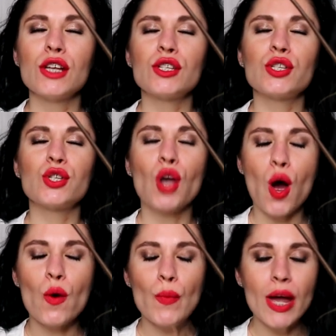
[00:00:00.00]

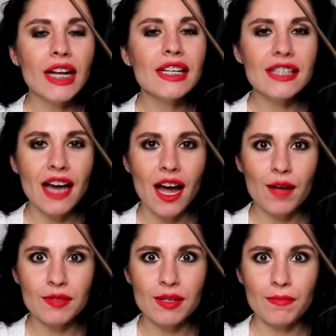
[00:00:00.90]
so many
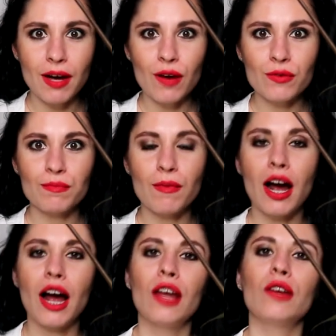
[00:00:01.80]
times about
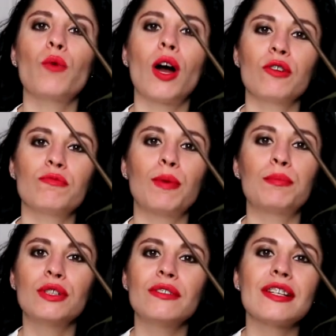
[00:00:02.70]
my one of my
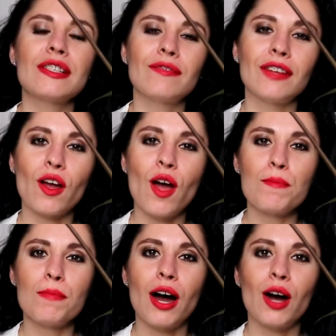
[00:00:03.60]
previous video
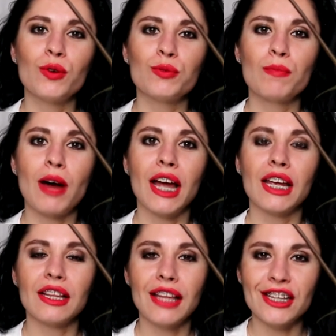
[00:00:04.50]
about my
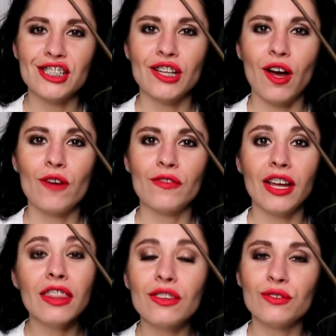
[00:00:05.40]
collection of
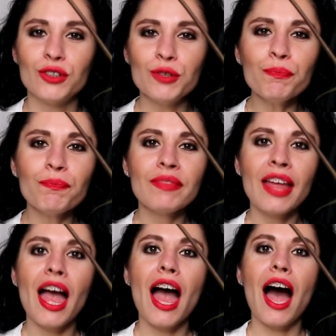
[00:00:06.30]
Anthurium.
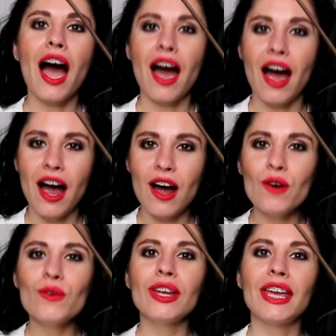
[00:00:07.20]

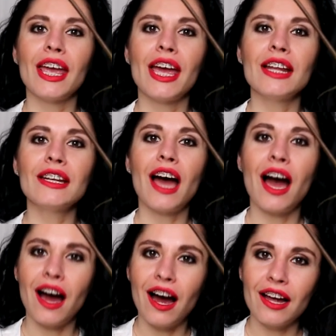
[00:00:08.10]
How can
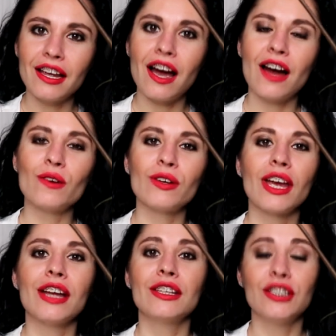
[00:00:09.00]
I, how
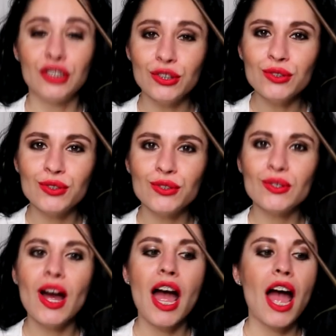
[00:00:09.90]
can you